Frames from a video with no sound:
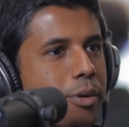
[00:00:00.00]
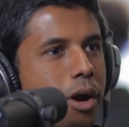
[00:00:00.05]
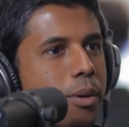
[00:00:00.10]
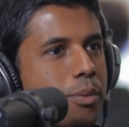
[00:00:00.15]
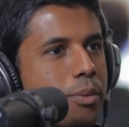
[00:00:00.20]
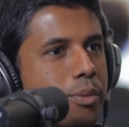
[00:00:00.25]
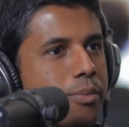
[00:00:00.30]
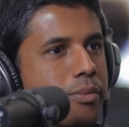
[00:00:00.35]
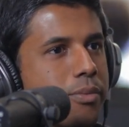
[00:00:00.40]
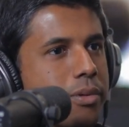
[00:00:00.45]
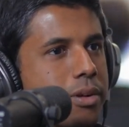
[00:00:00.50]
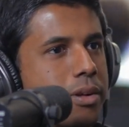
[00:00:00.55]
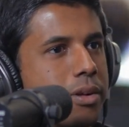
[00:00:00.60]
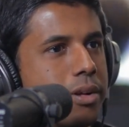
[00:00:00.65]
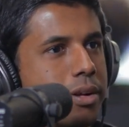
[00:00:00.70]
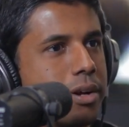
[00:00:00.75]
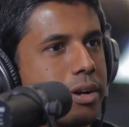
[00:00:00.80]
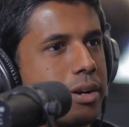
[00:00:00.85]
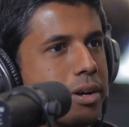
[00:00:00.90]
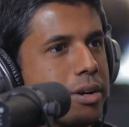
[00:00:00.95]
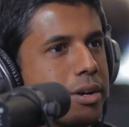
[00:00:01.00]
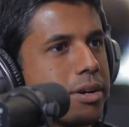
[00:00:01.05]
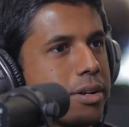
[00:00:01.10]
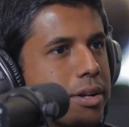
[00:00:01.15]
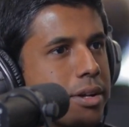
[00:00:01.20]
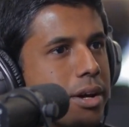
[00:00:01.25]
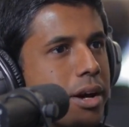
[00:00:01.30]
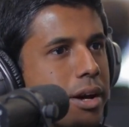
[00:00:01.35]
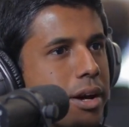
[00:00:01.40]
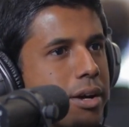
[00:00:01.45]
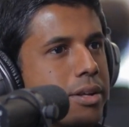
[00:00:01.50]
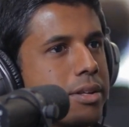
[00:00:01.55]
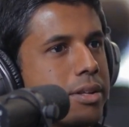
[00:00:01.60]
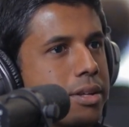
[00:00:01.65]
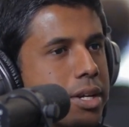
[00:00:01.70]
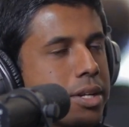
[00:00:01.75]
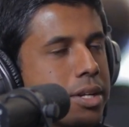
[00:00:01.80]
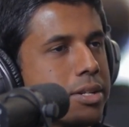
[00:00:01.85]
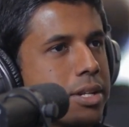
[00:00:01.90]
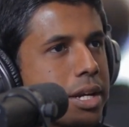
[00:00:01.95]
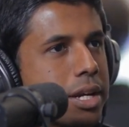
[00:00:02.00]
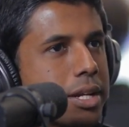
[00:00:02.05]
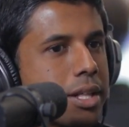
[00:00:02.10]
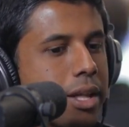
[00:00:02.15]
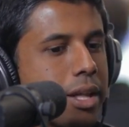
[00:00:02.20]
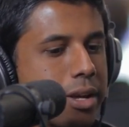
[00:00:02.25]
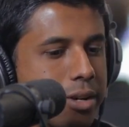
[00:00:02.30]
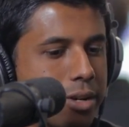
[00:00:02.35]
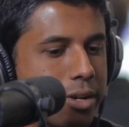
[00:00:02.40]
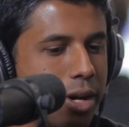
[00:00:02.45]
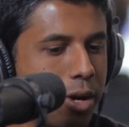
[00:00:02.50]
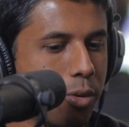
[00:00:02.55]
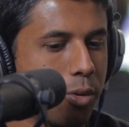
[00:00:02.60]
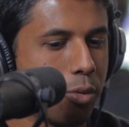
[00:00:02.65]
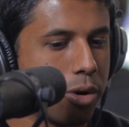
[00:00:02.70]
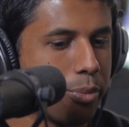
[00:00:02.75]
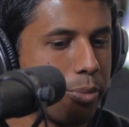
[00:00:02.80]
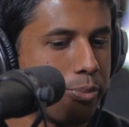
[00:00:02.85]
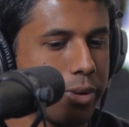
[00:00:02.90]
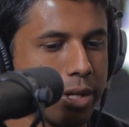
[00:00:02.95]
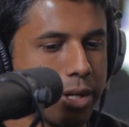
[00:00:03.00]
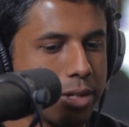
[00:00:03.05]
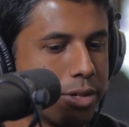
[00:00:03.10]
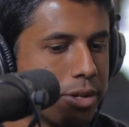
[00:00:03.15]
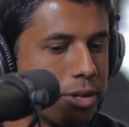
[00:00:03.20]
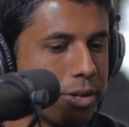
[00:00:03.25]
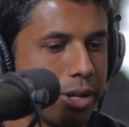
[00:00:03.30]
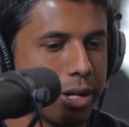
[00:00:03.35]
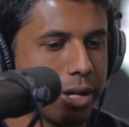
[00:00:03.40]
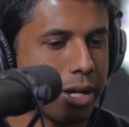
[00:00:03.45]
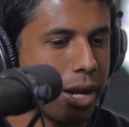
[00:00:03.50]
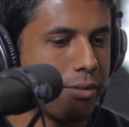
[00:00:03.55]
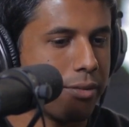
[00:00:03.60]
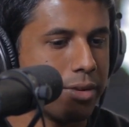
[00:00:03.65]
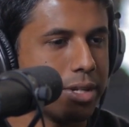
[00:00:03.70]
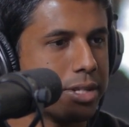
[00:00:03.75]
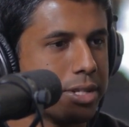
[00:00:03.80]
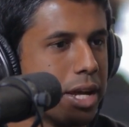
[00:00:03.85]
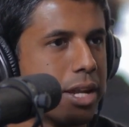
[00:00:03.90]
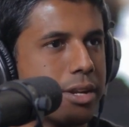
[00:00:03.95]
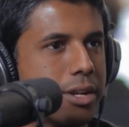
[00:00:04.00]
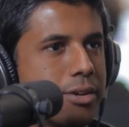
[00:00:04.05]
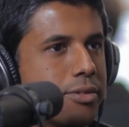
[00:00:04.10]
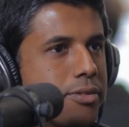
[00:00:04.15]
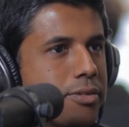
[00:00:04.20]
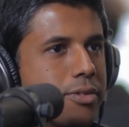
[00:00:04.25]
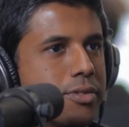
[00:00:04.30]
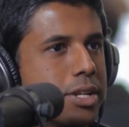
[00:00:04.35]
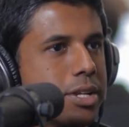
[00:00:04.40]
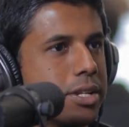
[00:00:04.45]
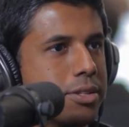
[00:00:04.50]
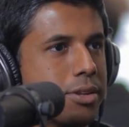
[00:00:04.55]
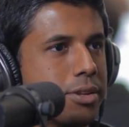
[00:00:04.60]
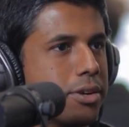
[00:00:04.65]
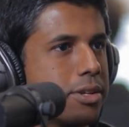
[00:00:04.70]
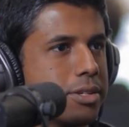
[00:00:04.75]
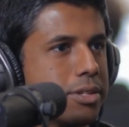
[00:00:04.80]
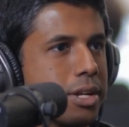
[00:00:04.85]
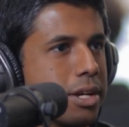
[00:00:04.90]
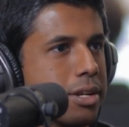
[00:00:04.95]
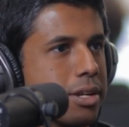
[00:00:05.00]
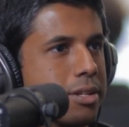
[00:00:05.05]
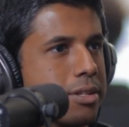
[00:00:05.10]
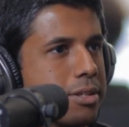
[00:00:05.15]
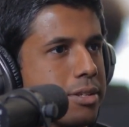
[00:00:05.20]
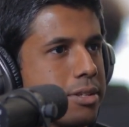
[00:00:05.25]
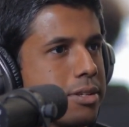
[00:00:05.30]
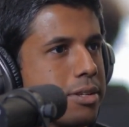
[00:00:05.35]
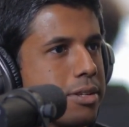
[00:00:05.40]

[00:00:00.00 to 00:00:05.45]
Yeah, you can take one picture like every 10 or 15, 30 seconds. It'd still be really good.